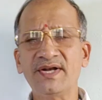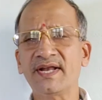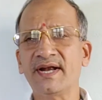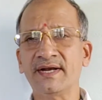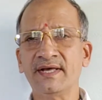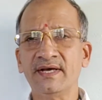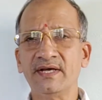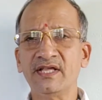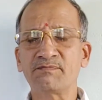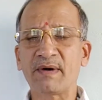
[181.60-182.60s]

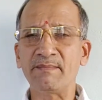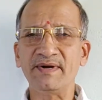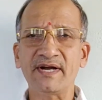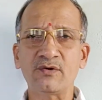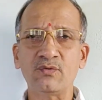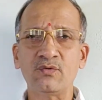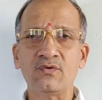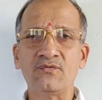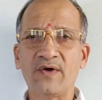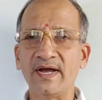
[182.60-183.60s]
tenant is permitted
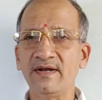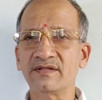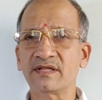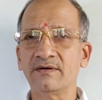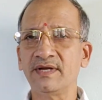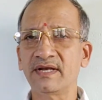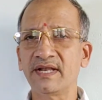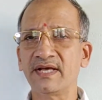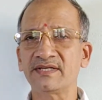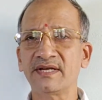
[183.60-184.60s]
to file
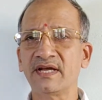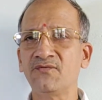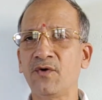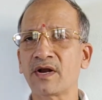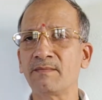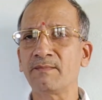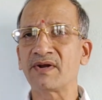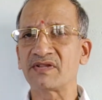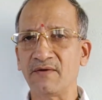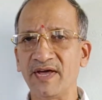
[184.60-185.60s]
declaration in form
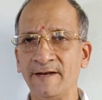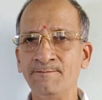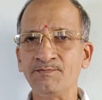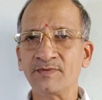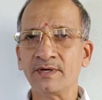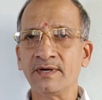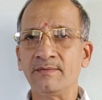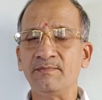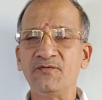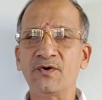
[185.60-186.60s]
number 7
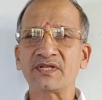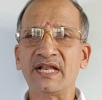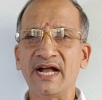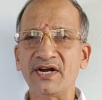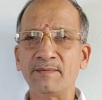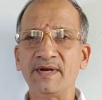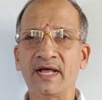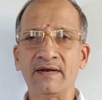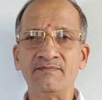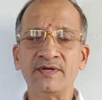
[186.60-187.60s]
before the land
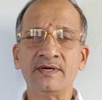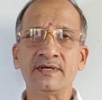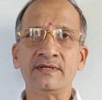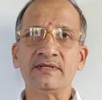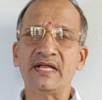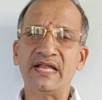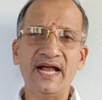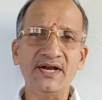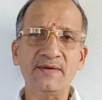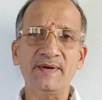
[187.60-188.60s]
tribunal. The
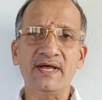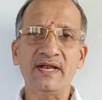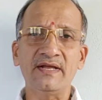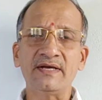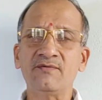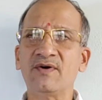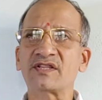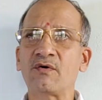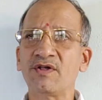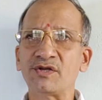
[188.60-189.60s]
land tribunal
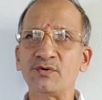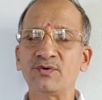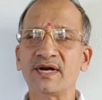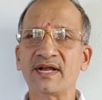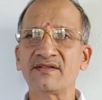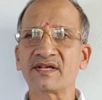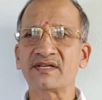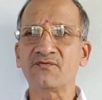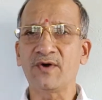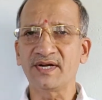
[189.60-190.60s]
was constituted under
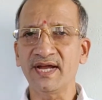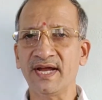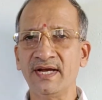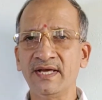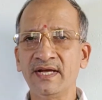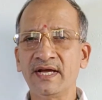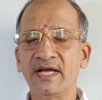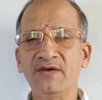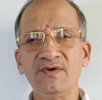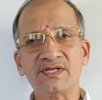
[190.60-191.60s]
section 48,
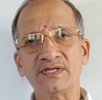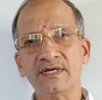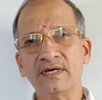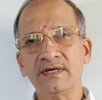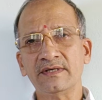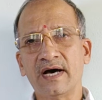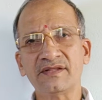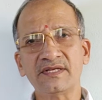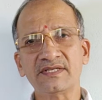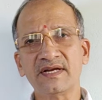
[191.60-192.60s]
in which
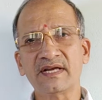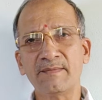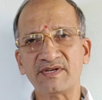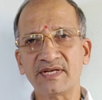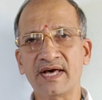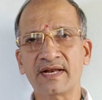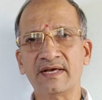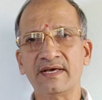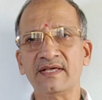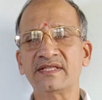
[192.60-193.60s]
assistant
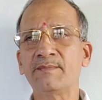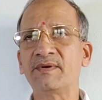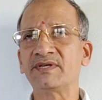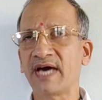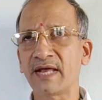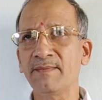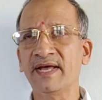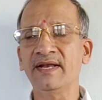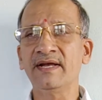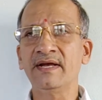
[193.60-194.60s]
commissioner is the
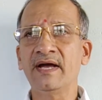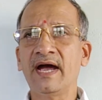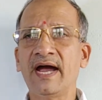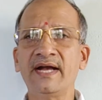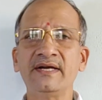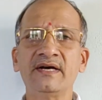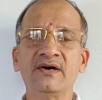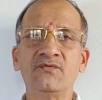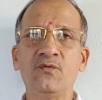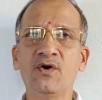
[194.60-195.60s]
chairman and
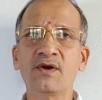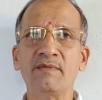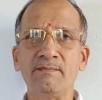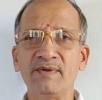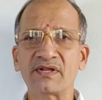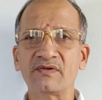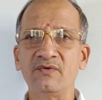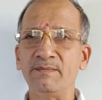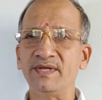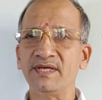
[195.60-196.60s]
4 members
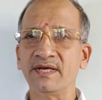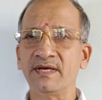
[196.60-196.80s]
will be